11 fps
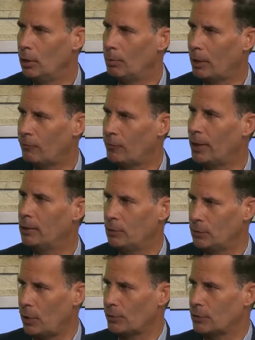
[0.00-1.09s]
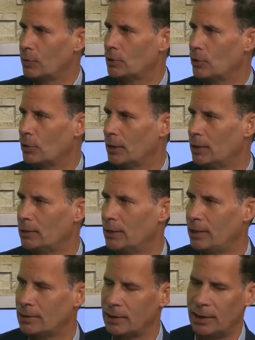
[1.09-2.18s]
my friend who's also an attorney that
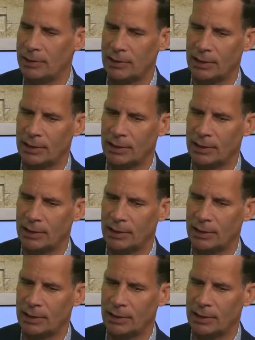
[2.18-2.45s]
does this,